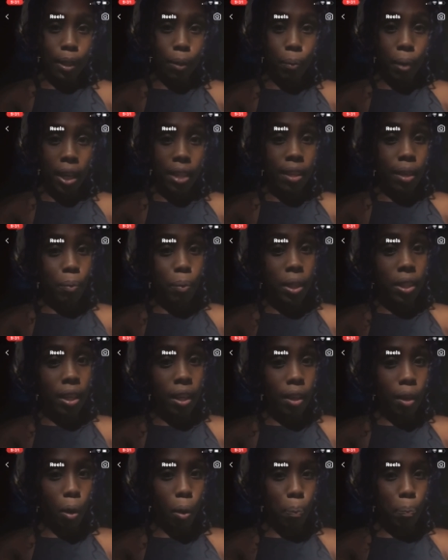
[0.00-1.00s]
The way that
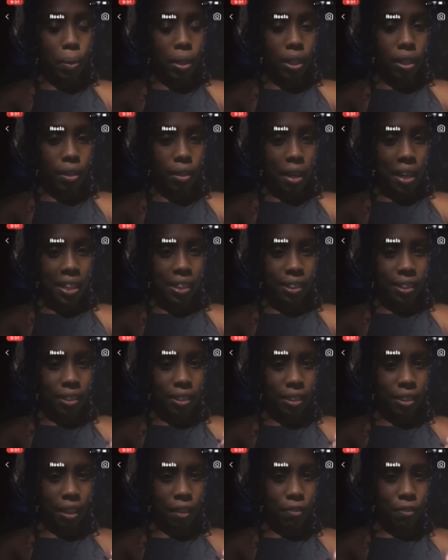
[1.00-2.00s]
when they open their eyes,
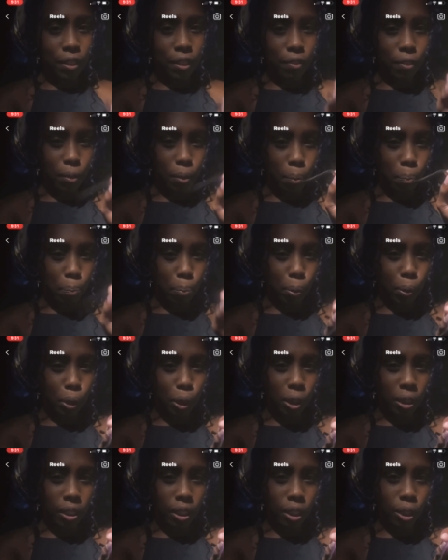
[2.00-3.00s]
they're suffering from the
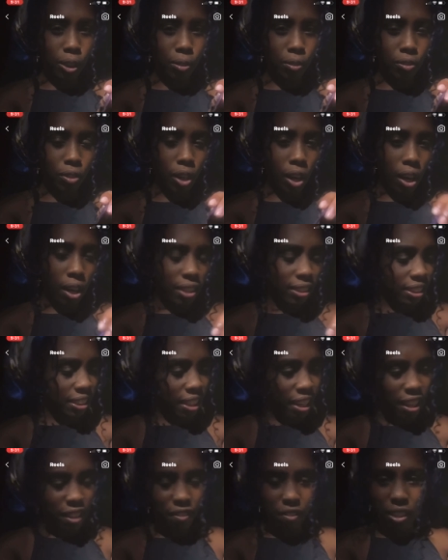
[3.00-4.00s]
bullshit that you
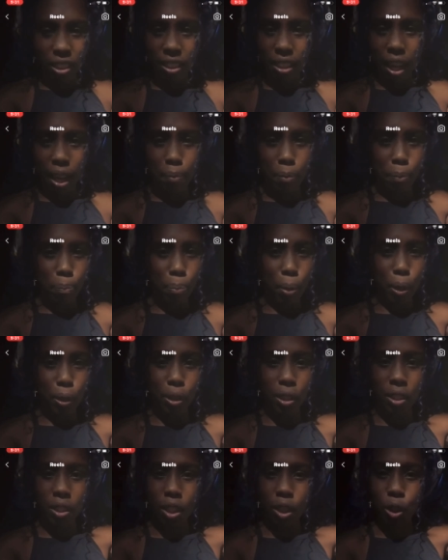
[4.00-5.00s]
caused, and every type of
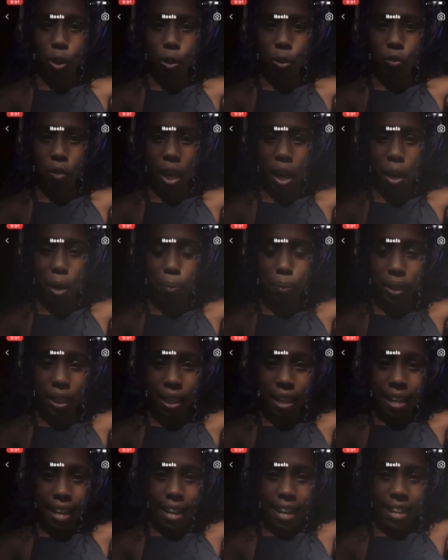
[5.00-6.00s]
person that you've helped